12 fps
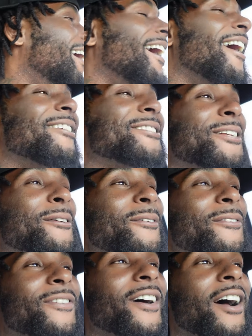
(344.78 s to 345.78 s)
I'm super
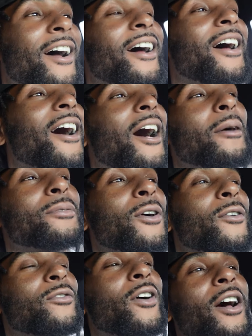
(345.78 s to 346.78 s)
fried. I'm
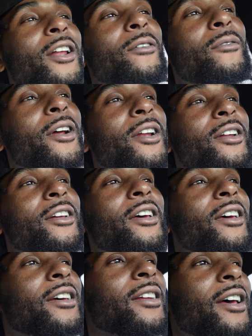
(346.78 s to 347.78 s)
so fried. I'm ready to
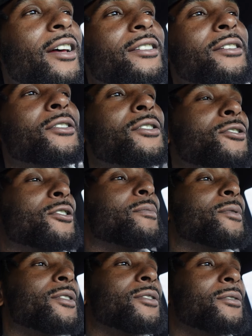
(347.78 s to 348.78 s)
head down to the strip
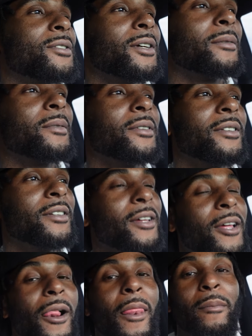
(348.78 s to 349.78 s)
and do
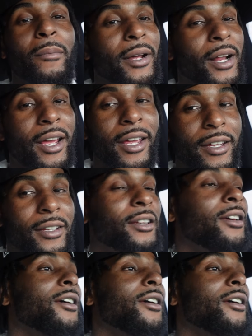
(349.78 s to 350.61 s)
something. But I ain't.